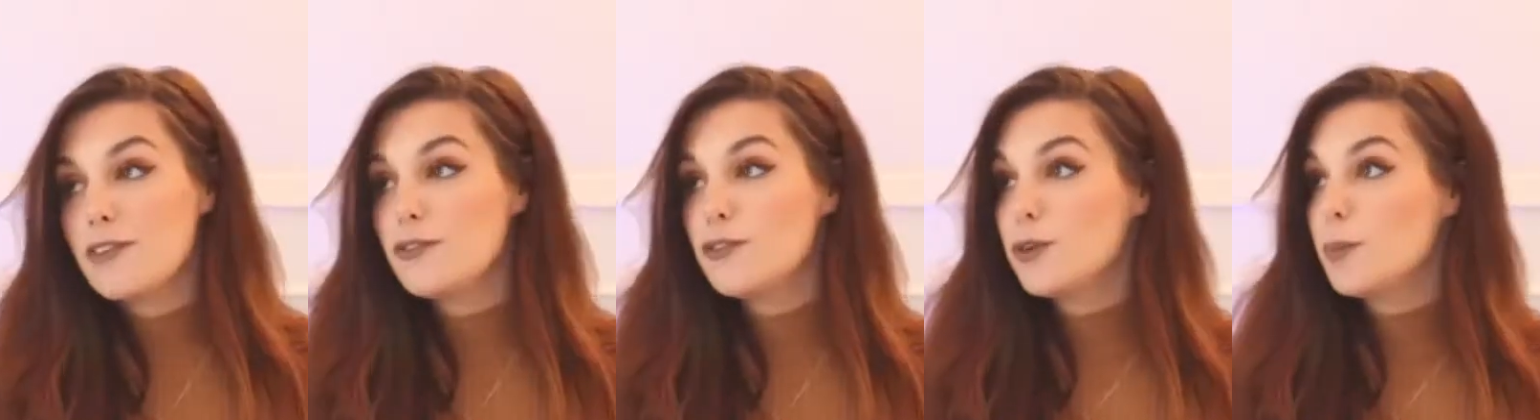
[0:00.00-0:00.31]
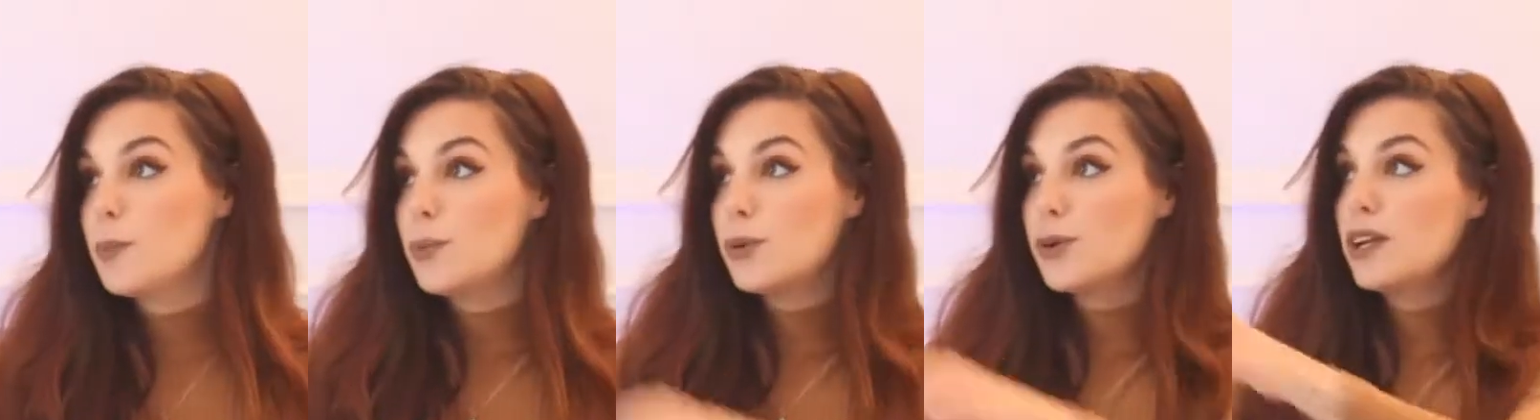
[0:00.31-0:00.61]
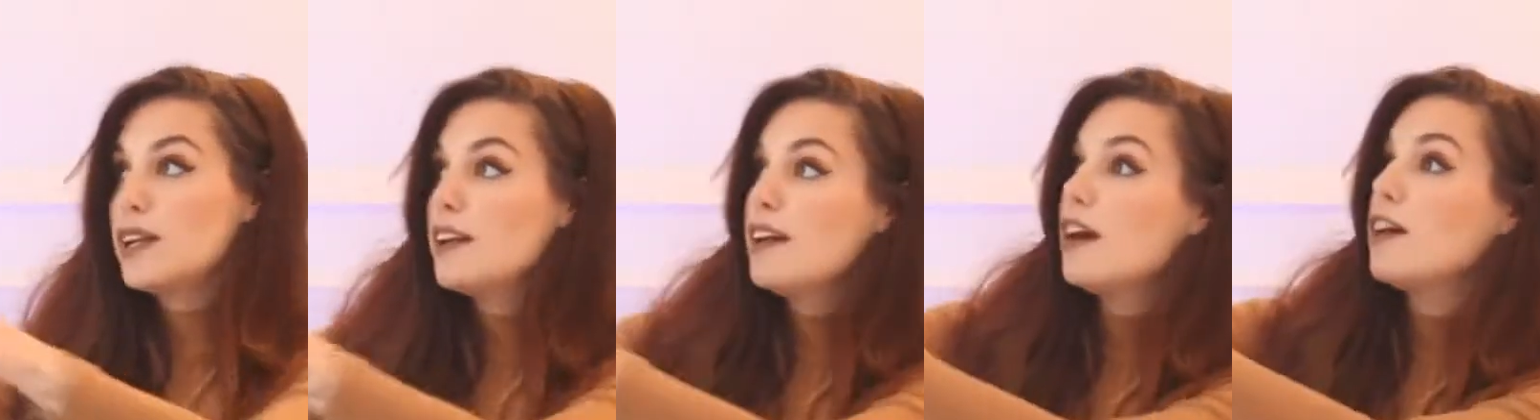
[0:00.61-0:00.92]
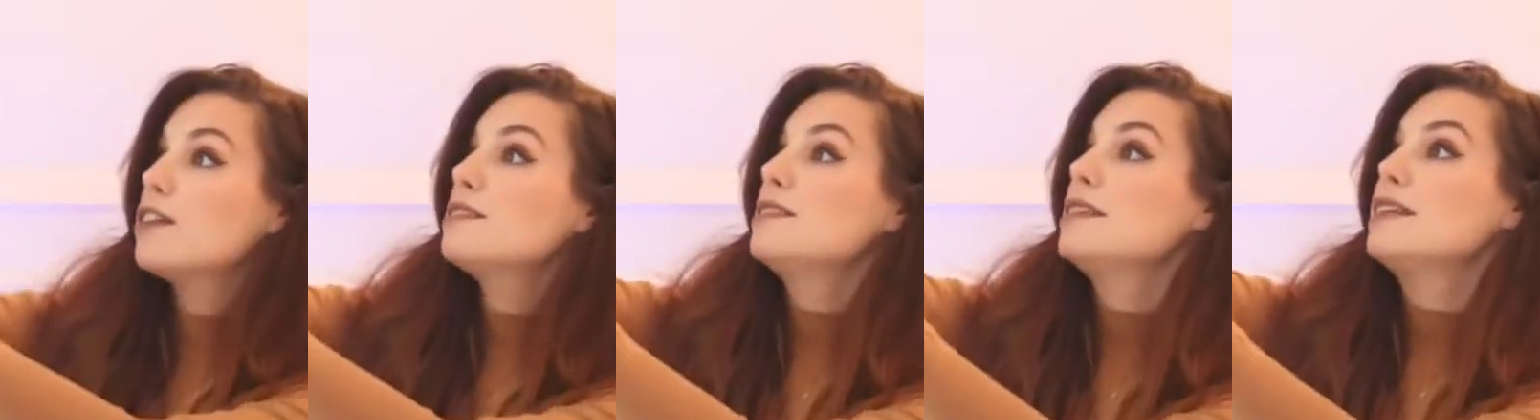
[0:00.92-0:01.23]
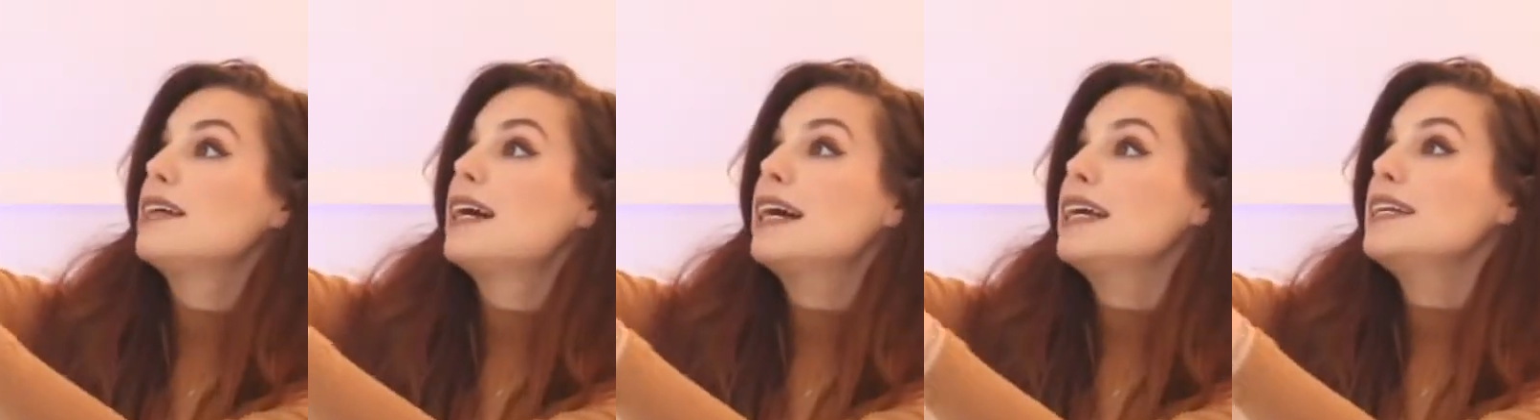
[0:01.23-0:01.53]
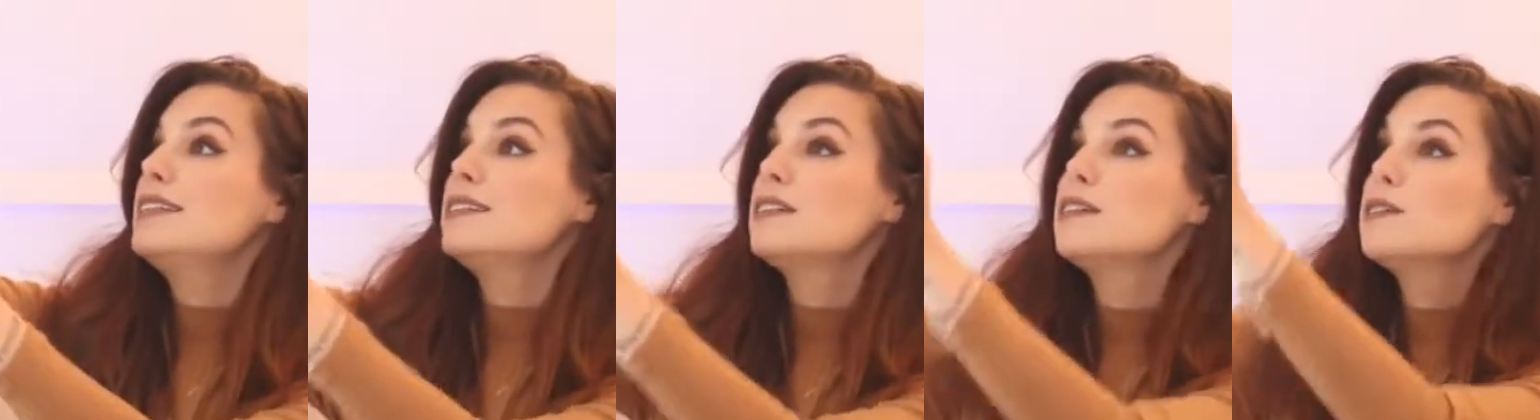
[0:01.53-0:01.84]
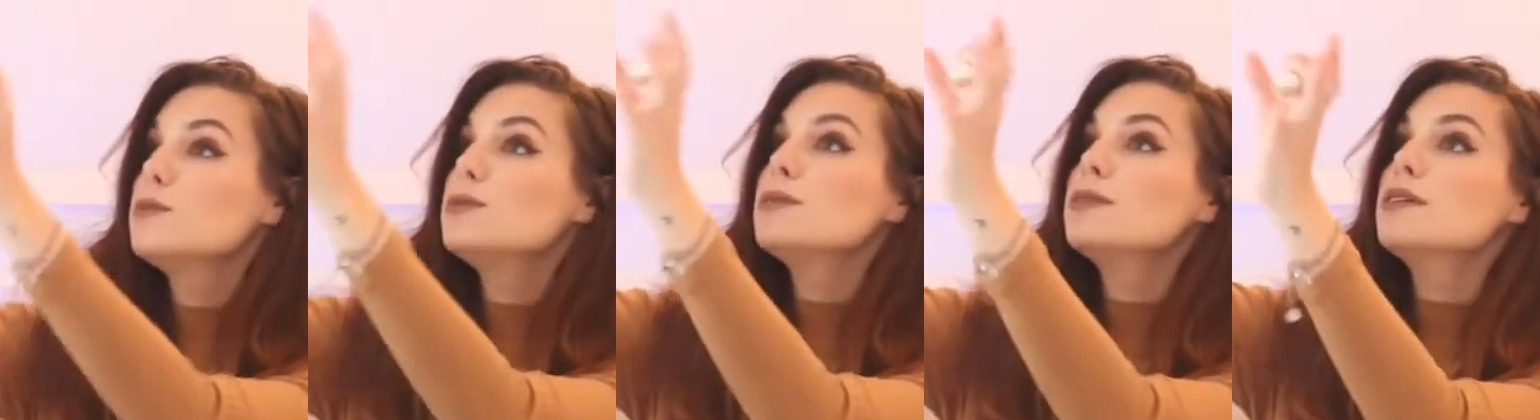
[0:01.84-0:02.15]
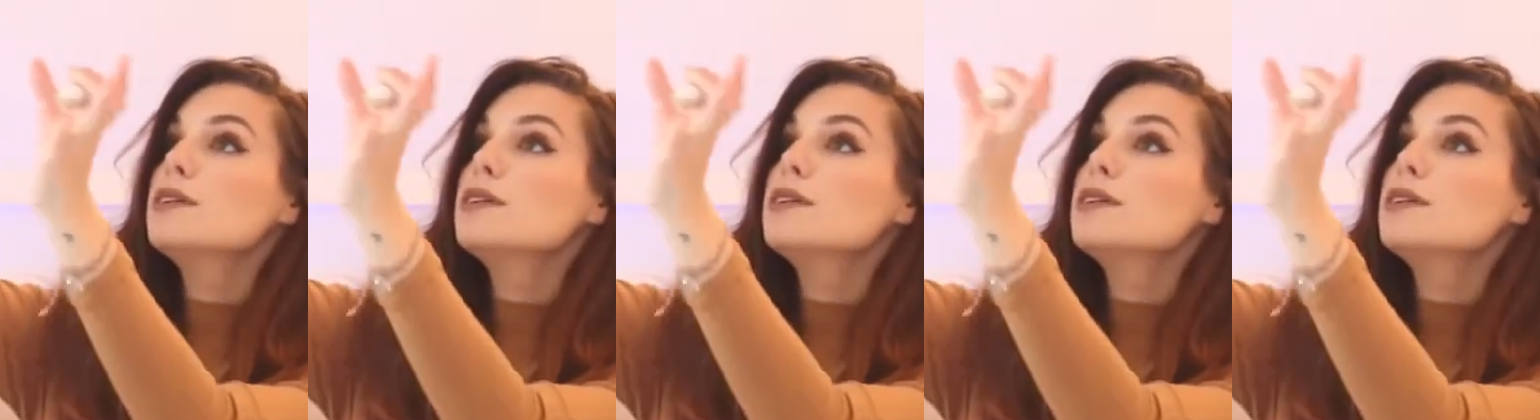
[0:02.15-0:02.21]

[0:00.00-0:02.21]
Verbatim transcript: If you put it on the light, whoa,